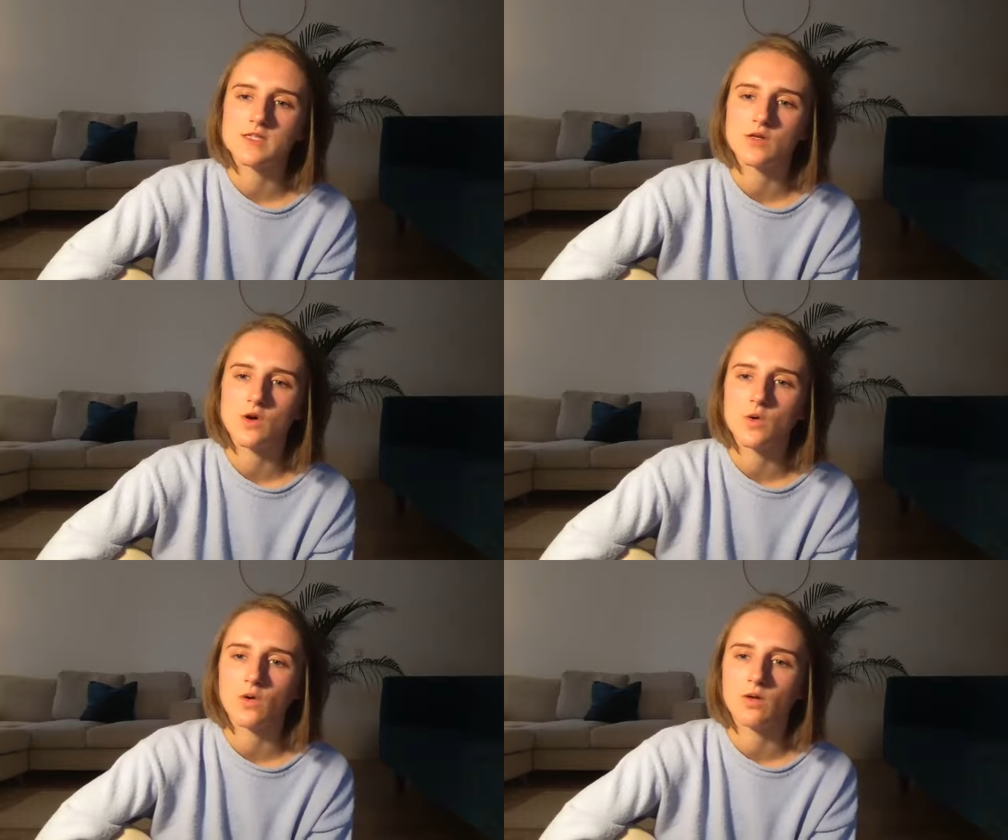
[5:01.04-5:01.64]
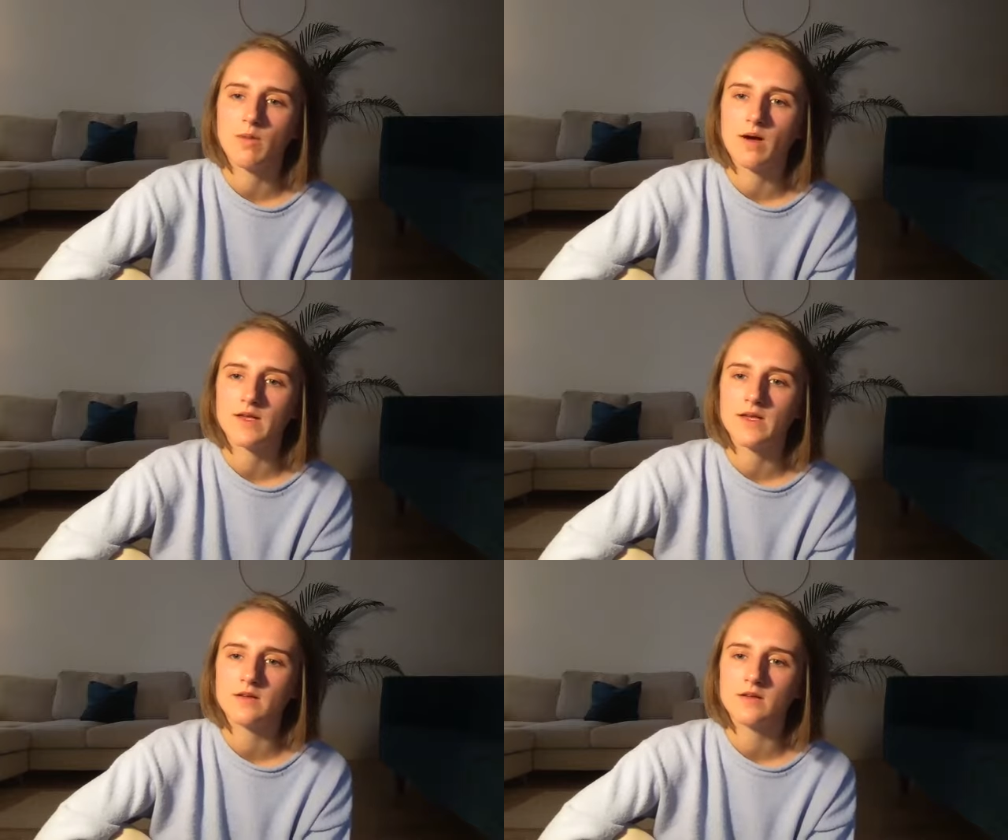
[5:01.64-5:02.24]
the whole
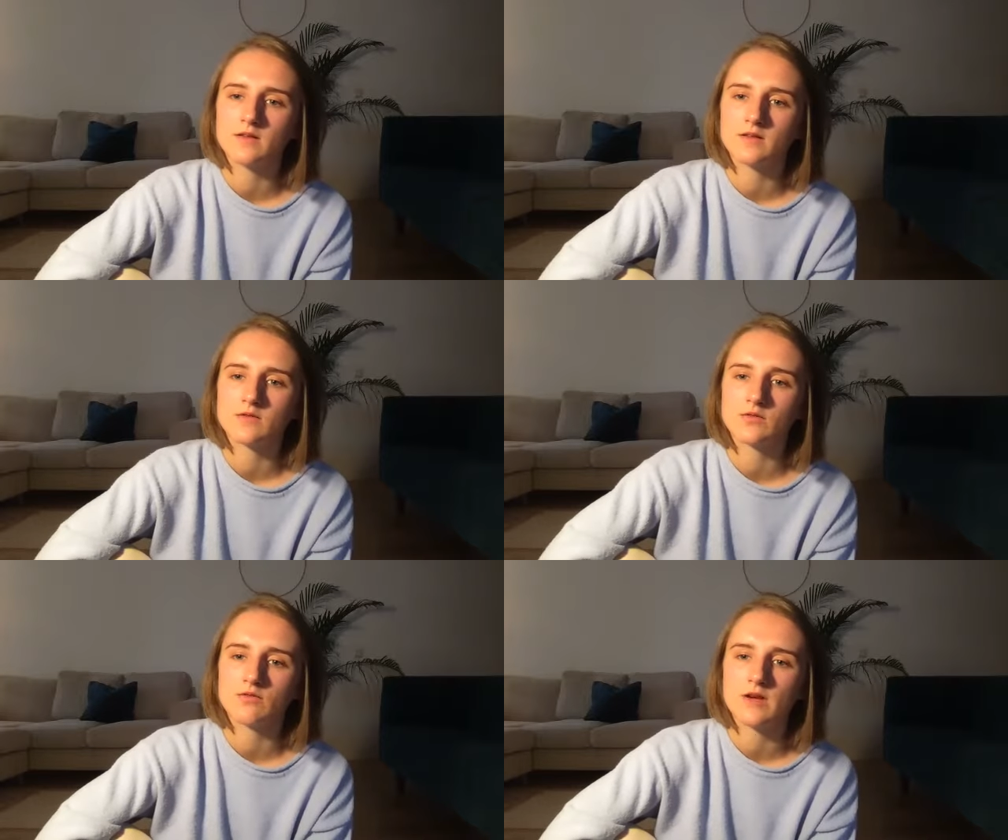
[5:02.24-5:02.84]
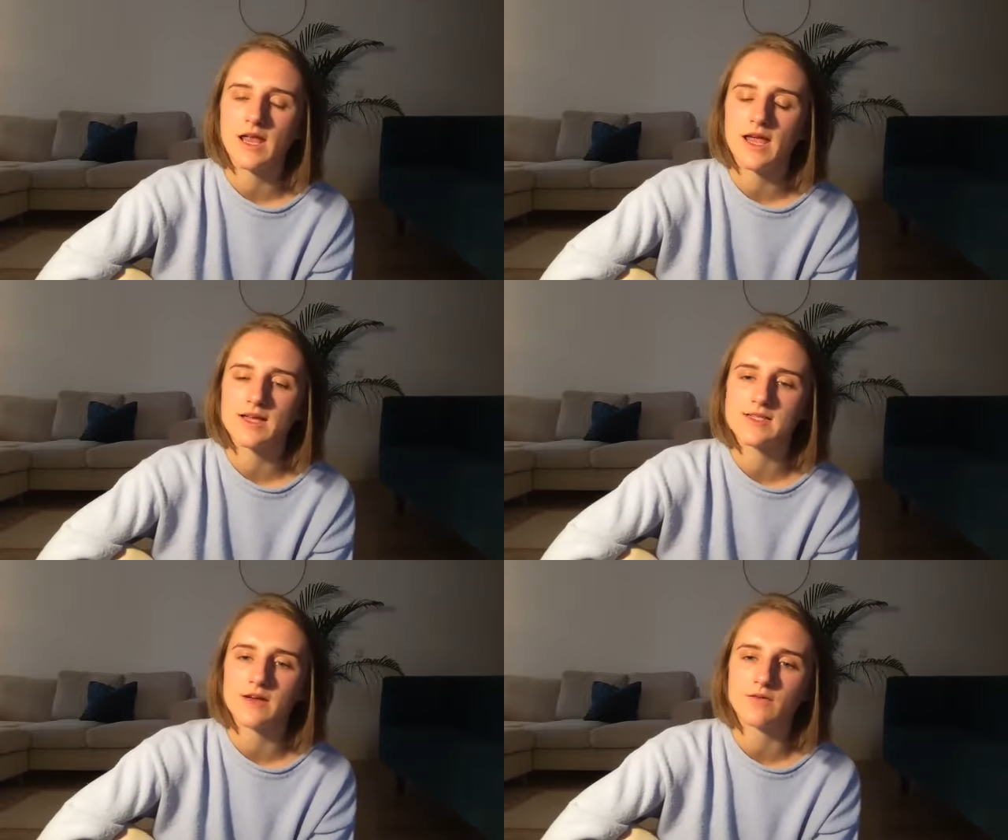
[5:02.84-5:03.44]
body, to
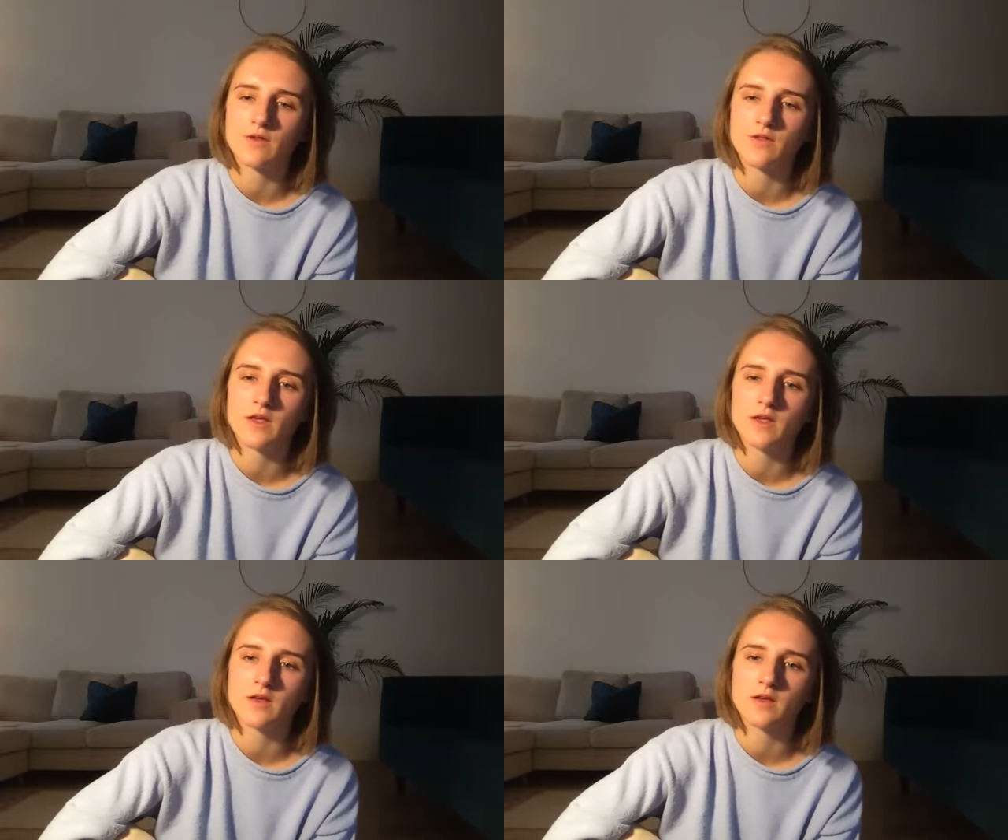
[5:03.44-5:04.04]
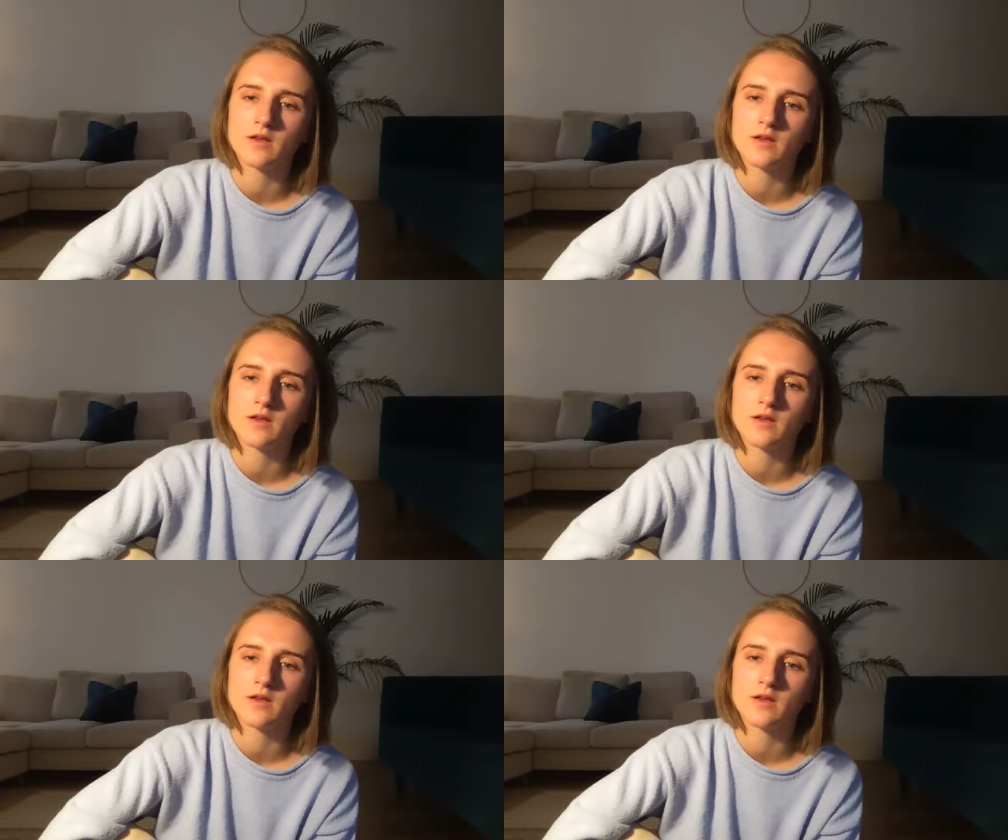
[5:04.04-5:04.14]
relax everything.